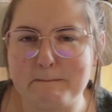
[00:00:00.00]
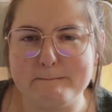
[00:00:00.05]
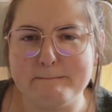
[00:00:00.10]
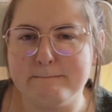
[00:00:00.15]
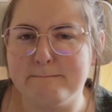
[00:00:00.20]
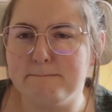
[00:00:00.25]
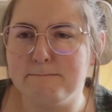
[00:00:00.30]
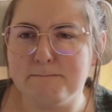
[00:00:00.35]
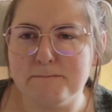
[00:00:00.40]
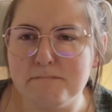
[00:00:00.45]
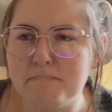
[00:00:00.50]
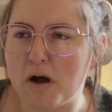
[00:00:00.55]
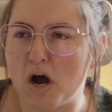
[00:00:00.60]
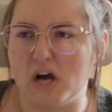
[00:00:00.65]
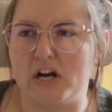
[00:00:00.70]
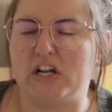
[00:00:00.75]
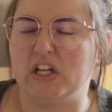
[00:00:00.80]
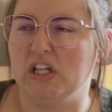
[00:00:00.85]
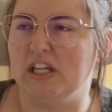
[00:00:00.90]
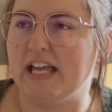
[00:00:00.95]

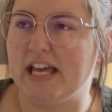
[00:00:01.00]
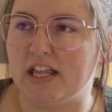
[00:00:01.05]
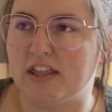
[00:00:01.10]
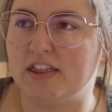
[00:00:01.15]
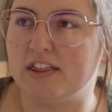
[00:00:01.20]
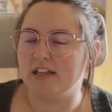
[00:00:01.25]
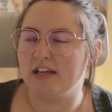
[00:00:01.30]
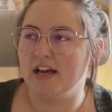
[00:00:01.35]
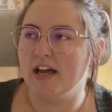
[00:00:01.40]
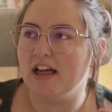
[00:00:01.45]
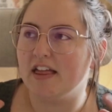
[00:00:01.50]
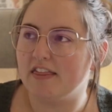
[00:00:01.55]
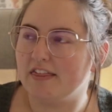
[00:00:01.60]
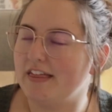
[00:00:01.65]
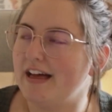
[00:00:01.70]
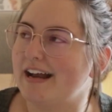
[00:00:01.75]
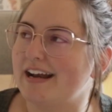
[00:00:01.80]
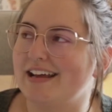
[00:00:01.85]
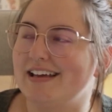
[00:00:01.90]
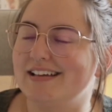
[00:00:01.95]
monolith
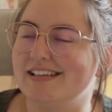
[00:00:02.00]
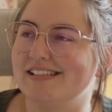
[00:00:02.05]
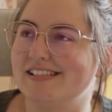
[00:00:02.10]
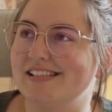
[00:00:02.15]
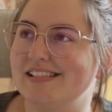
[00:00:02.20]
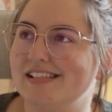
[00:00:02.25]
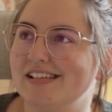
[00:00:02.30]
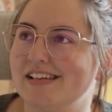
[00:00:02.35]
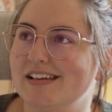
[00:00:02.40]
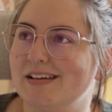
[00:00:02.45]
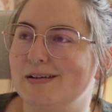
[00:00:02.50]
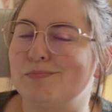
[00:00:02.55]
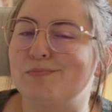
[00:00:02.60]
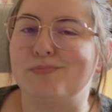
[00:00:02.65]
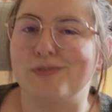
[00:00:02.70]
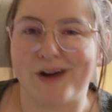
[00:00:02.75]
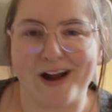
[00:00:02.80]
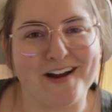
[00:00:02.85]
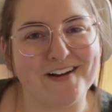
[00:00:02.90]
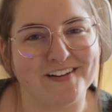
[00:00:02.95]
that is
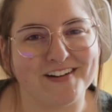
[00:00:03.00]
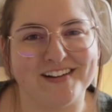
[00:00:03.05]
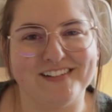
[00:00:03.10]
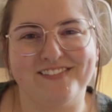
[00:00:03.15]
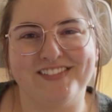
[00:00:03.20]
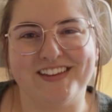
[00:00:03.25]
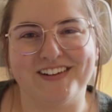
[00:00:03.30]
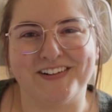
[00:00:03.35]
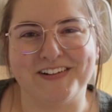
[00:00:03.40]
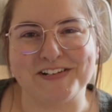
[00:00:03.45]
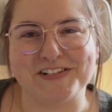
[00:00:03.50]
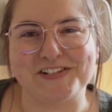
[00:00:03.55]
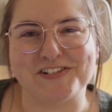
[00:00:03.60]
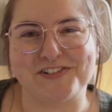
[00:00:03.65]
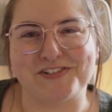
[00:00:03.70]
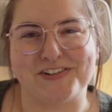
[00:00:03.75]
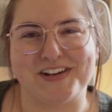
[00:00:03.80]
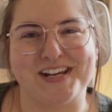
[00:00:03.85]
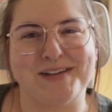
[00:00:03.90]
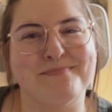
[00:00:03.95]
Priory of the Orange
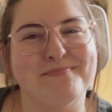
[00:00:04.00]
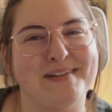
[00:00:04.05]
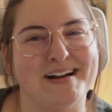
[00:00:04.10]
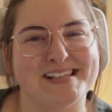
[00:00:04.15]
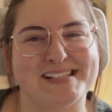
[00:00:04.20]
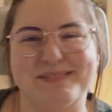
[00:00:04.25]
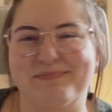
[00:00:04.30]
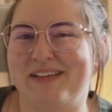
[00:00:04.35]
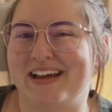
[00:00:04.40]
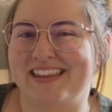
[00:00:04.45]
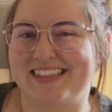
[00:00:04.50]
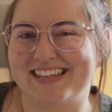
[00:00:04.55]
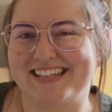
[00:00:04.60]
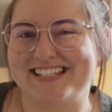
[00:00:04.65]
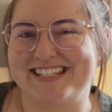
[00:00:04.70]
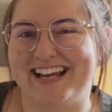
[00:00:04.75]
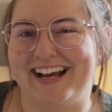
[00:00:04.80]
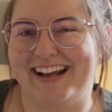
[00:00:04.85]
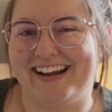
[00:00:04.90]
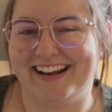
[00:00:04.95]
Tree by Samantha
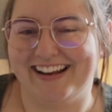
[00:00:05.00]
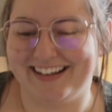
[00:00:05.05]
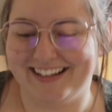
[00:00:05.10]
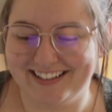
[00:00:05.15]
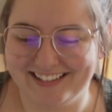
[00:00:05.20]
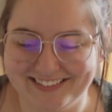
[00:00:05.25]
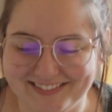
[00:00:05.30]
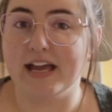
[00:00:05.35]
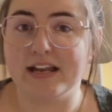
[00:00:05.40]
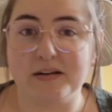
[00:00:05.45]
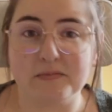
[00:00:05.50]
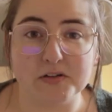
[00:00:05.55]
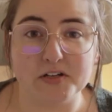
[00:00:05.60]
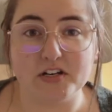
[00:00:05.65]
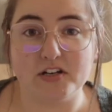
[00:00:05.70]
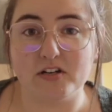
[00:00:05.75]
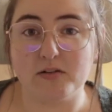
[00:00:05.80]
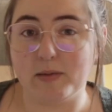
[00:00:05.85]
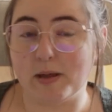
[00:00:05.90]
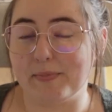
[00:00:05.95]
Shannon. And I'm
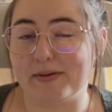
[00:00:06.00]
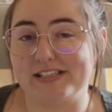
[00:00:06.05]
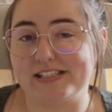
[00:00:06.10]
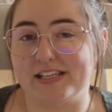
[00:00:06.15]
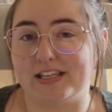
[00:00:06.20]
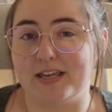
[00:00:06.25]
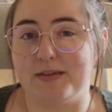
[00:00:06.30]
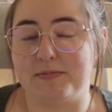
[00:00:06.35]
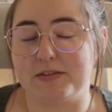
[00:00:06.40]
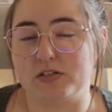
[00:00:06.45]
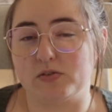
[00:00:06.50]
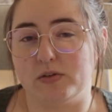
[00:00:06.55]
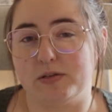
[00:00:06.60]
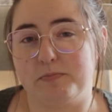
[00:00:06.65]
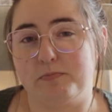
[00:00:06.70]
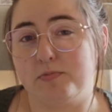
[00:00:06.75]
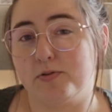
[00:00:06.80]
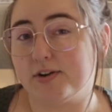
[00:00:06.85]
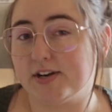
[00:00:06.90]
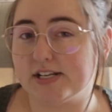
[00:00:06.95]
going to do my best to keep this
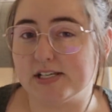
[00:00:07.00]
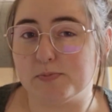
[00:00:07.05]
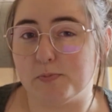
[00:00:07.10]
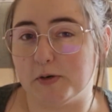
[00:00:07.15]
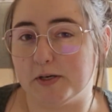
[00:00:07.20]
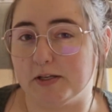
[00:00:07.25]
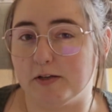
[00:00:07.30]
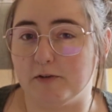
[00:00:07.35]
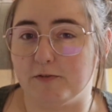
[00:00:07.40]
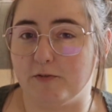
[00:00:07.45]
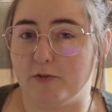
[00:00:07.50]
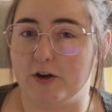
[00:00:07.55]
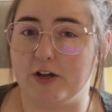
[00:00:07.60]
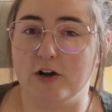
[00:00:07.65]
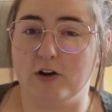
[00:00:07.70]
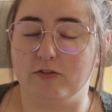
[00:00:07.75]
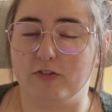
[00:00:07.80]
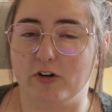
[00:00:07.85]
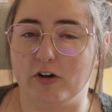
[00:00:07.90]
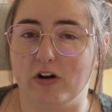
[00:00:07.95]
one pretty spoiler-free
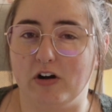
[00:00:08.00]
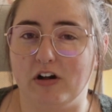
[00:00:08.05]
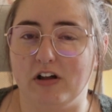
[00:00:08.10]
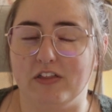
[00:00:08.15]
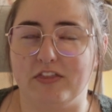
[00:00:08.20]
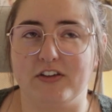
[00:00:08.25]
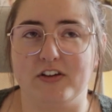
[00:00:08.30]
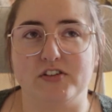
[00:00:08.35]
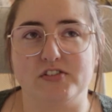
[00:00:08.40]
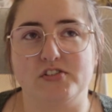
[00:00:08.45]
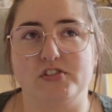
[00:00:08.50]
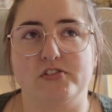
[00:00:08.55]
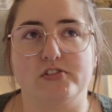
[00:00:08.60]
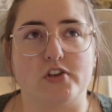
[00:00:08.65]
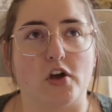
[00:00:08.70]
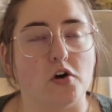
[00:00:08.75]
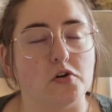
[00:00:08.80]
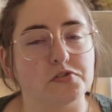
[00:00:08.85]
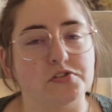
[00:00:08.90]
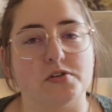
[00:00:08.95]
overall. There's
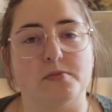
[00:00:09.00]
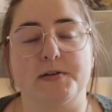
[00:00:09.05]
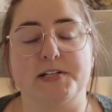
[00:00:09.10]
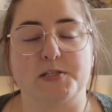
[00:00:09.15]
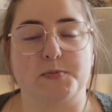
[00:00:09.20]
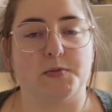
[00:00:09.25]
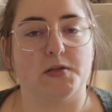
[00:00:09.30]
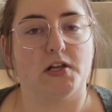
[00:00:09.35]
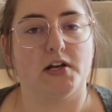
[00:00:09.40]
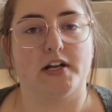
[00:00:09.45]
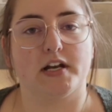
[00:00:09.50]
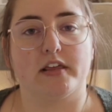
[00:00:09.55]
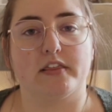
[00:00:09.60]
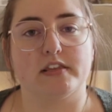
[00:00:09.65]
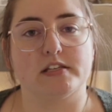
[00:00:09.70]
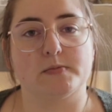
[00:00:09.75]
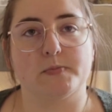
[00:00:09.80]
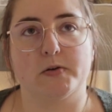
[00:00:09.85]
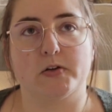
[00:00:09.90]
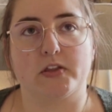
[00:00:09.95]
so much plot in
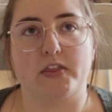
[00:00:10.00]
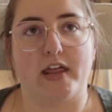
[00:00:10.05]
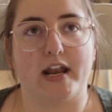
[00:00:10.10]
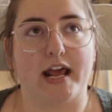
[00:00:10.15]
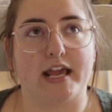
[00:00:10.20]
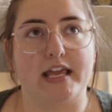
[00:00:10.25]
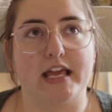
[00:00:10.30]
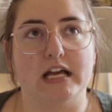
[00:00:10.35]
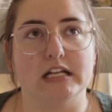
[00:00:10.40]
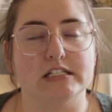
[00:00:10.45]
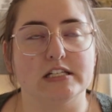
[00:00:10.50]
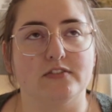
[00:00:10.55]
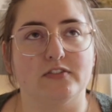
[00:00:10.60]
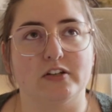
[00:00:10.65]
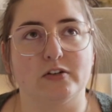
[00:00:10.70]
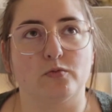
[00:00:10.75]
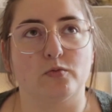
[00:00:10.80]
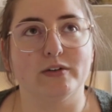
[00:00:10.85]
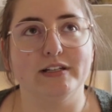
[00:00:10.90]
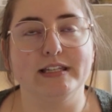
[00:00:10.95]
this book that I can't
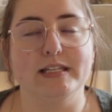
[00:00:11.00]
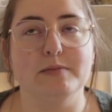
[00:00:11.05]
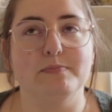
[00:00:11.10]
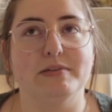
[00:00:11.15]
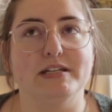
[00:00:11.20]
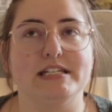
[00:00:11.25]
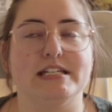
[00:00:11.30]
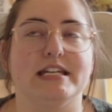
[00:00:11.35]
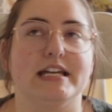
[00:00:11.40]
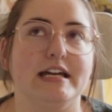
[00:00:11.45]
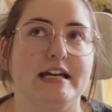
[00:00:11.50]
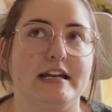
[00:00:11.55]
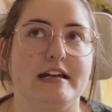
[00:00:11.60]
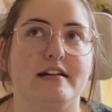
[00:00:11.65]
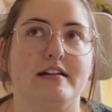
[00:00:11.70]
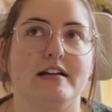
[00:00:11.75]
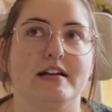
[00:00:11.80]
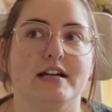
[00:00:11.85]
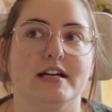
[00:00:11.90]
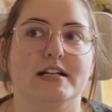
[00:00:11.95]
even really
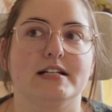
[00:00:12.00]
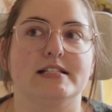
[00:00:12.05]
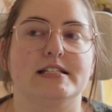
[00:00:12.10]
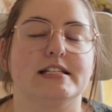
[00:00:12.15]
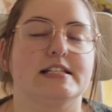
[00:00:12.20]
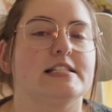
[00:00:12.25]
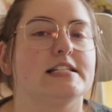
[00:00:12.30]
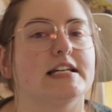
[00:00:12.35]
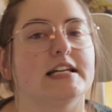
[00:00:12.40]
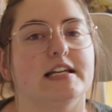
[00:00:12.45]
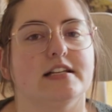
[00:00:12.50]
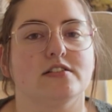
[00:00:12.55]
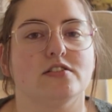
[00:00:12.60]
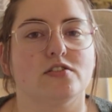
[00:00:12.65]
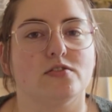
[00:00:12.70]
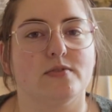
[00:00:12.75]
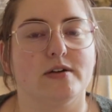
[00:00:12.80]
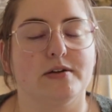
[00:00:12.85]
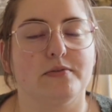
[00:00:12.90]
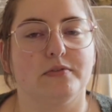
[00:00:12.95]
begin to dig
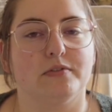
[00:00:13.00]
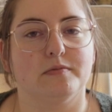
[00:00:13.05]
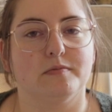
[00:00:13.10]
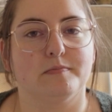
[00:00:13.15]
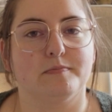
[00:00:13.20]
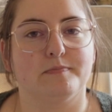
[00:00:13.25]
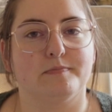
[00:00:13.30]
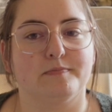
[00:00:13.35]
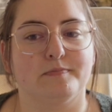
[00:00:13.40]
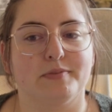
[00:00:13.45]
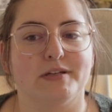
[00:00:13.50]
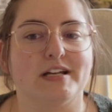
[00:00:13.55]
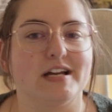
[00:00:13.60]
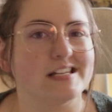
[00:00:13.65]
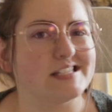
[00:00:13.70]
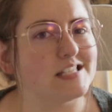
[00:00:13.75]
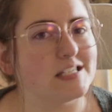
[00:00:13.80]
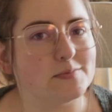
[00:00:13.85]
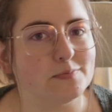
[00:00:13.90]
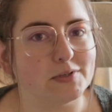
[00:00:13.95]
into it
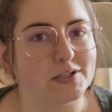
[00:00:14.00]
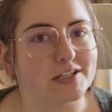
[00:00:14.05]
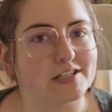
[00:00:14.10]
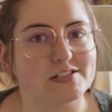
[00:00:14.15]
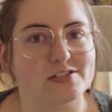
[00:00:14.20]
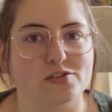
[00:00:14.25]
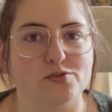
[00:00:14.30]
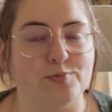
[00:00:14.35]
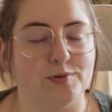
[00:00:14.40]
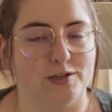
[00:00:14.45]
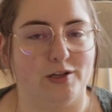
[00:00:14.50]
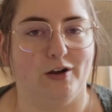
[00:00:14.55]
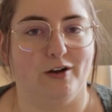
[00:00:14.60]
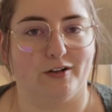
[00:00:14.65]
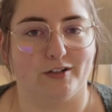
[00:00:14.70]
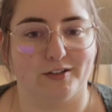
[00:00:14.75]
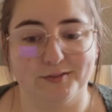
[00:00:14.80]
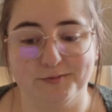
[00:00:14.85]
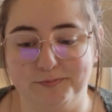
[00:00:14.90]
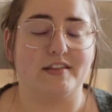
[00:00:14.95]
because this book is super
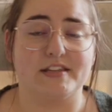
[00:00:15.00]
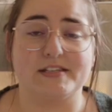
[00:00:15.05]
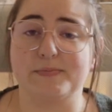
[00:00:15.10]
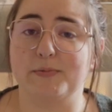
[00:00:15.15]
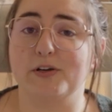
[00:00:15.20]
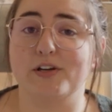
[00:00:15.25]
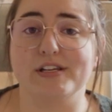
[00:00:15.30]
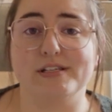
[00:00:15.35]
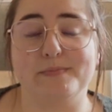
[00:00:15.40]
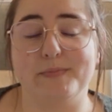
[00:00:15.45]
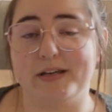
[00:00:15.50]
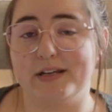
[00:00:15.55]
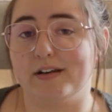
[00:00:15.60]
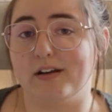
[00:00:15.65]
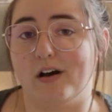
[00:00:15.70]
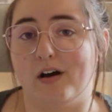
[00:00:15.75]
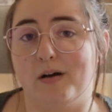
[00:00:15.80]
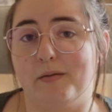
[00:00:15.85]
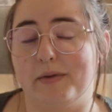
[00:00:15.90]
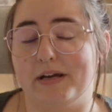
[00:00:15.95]
long. This book has been
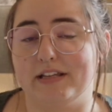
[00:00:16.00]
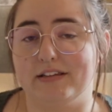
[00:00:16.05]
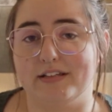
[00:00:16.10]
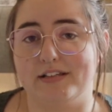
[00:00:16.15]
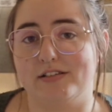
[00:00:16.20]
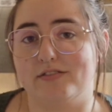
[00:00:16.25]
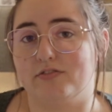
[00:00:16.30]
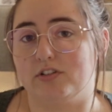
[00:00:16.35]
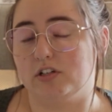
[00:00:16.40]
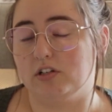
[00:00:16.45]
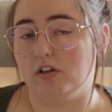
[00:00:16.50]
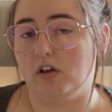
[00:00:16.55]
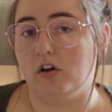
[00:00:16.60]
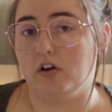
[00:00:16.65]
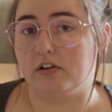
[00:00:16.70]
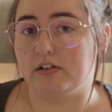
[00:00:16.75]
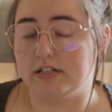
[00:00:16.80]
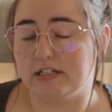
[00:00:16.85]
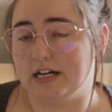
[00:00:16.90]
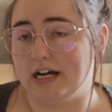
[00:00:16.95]
on my list for a
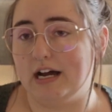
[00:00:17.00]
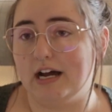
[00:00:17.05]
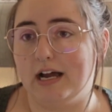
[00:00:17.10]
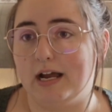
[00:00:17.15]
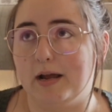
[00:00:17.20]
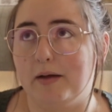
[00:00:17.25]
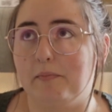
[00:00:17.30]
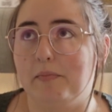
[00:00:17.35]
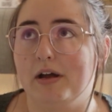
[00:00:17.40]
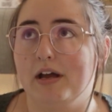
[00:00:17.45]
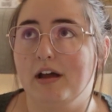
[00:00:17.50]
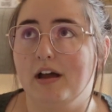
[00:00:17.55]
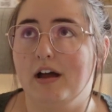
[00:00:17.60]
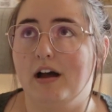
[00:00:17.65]
long time.